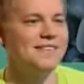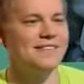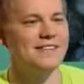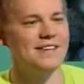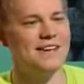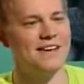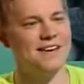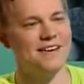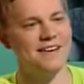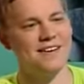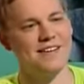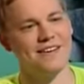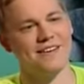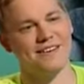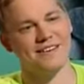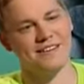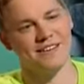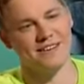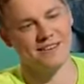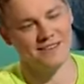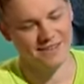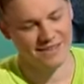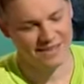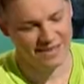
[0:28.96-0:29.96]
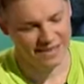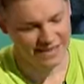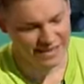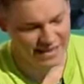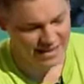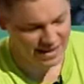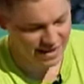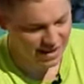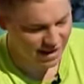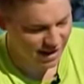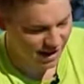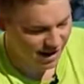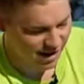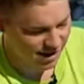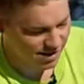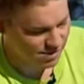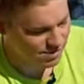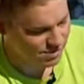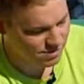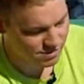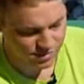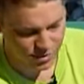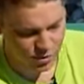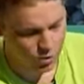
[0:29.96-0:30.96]
yeah yeah yeah
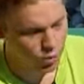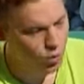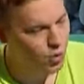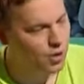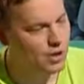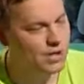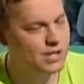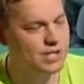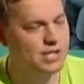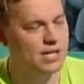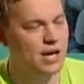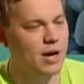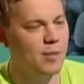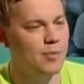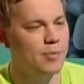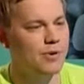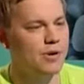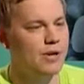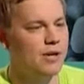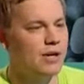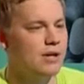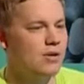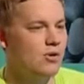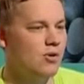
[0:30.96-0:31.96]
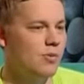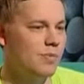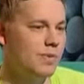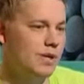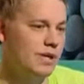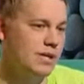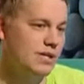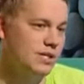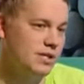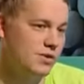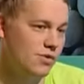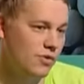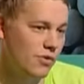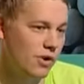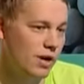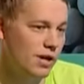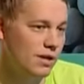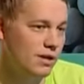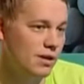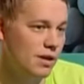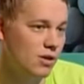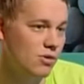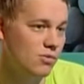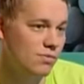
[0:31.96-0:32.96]
um, what is happening in your ministry right
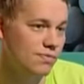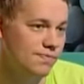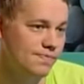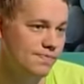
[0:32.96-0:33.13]
now?